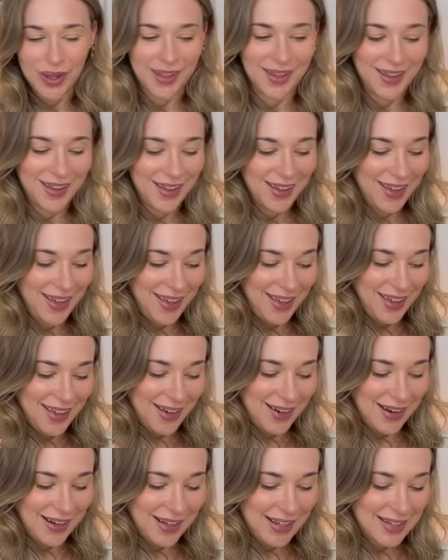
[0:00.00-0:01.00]

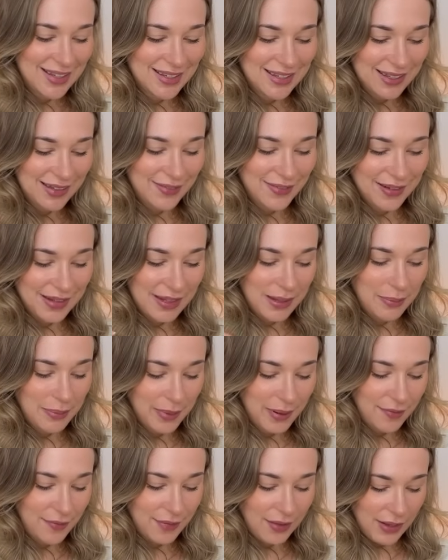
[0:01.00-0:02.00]
All right, let's see for
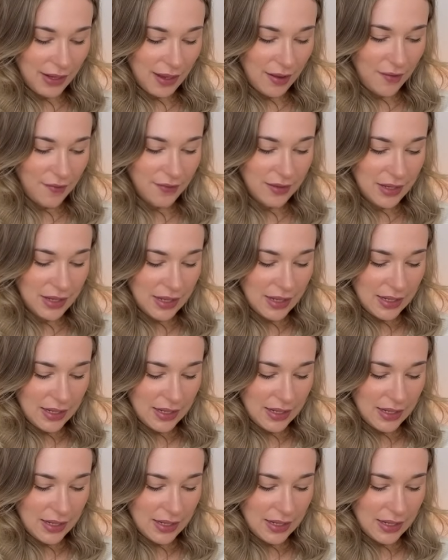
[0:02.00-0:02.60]
Libra, for love.